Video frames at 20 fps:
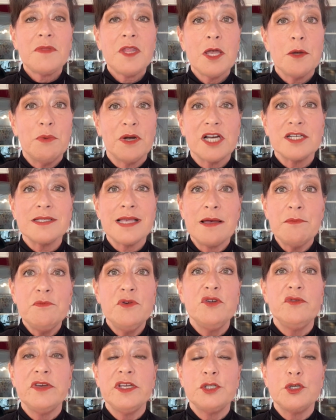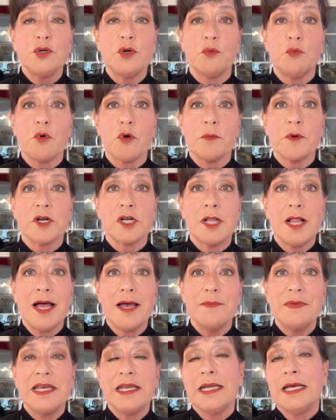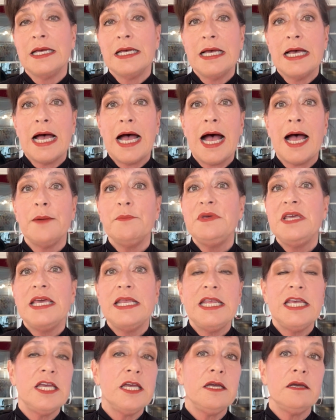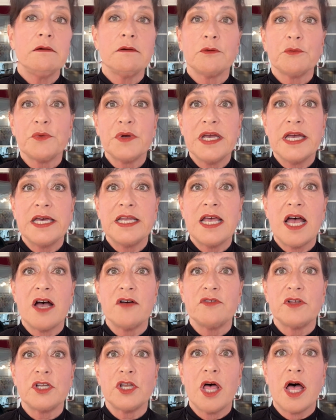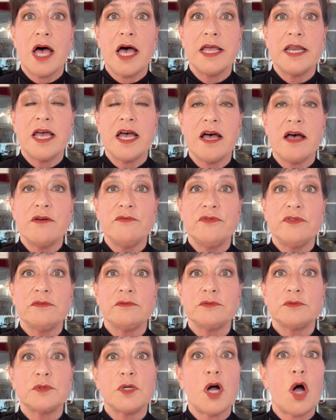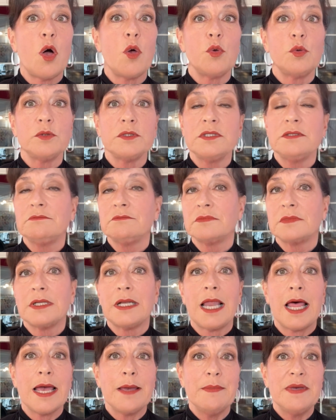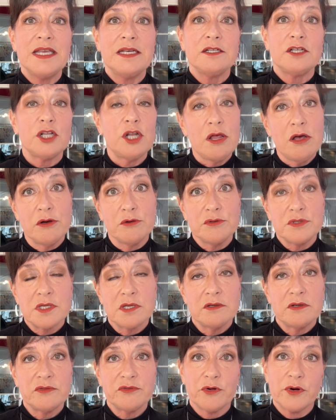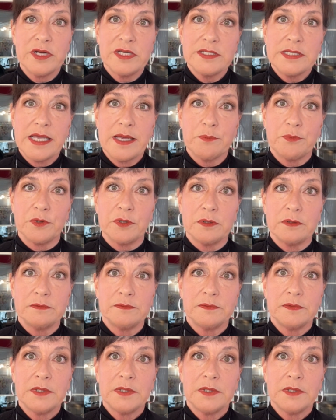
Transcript: Because I'm moving to a warmer climate, I'm getting rid of a lot of cold climate clothes, for example.